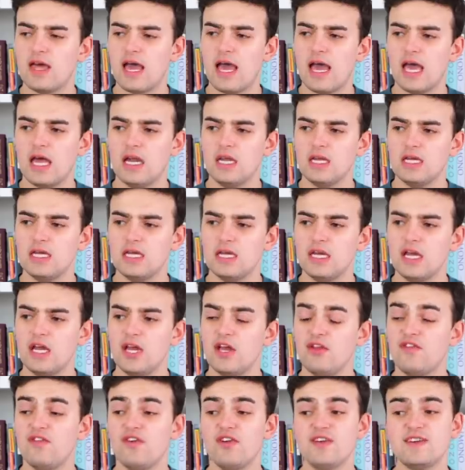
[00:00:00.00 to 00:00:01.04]
that
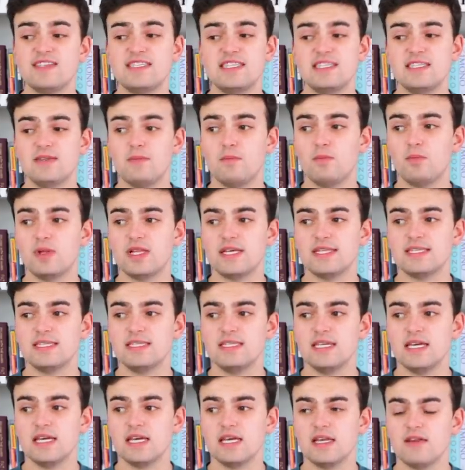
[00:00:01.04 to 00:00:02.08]
it's very
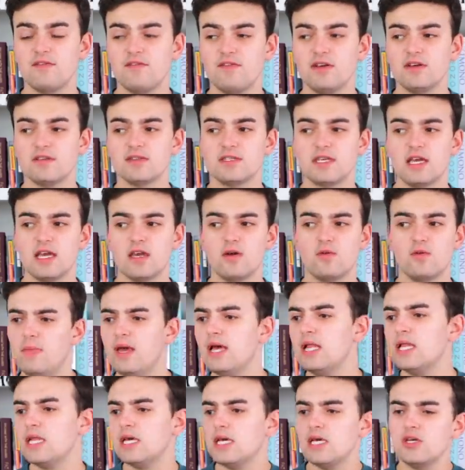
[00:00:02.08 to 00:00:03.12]
simplistic and it feels like
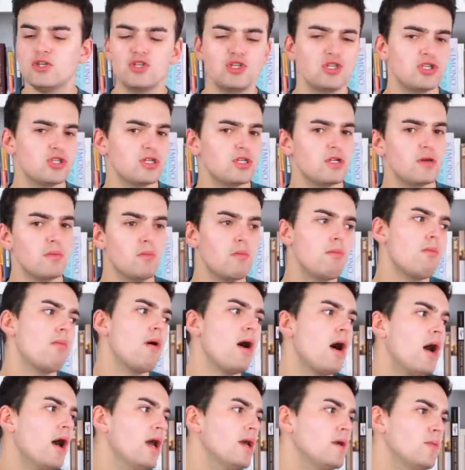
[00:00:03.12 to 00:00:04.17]
Millie should, in
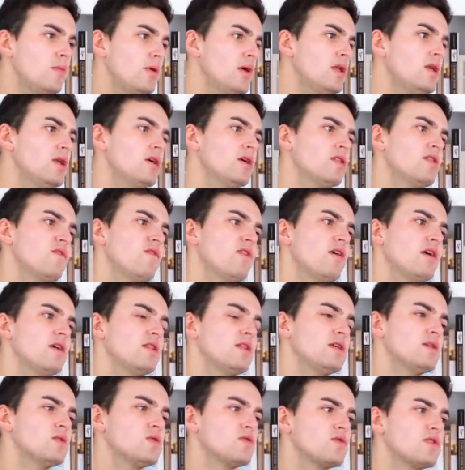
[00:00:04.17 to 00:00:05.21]
my opinion, at the very
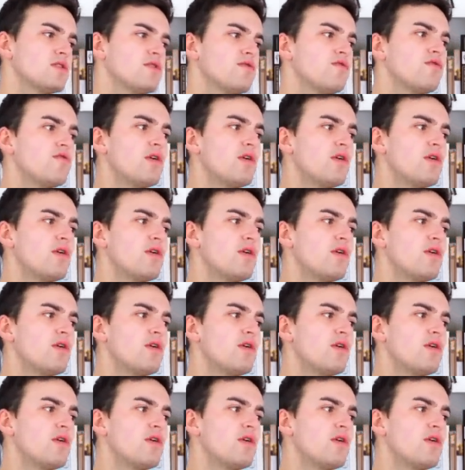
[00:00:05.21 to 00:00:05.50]
least, sort of